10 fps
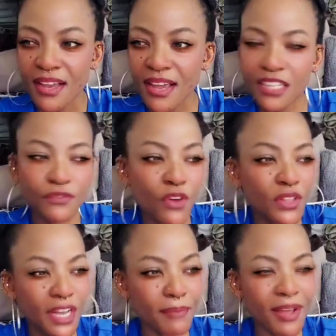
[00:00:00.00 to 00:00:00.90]
is
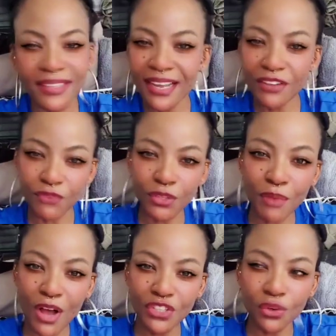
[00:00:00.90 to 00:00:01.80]
falling apart they can fall
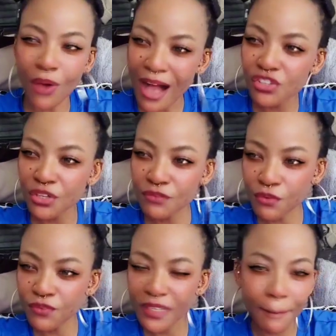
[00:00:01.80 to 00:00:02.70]
apart you're out here
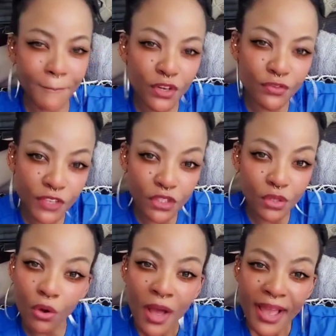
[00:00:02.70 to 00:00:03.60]
fulfilling murphy's
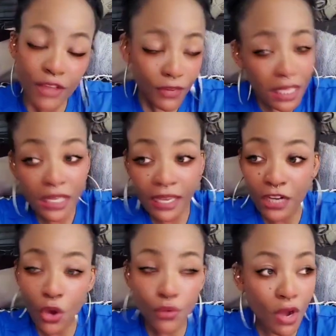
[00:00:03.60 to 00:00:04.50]
law if anything can
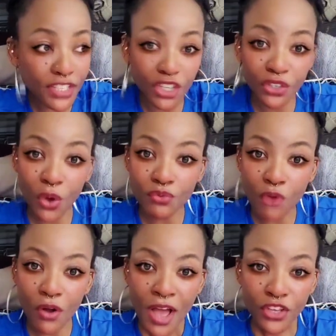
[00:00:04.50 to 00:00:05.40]
go wrong it's going to go
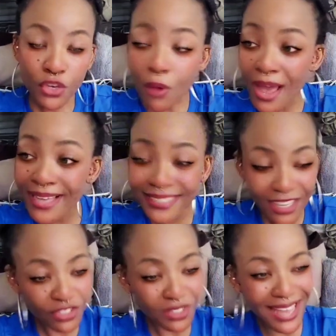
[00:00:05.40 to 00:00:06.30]
wrong you are
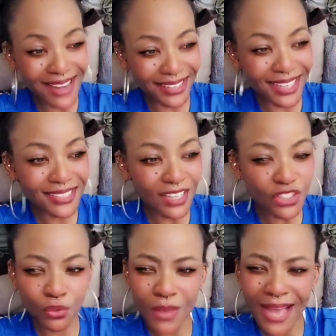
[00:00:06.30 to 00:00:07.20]
essentially adding insult
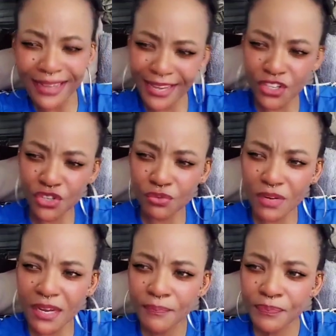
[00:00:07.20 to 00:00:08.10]
to an injury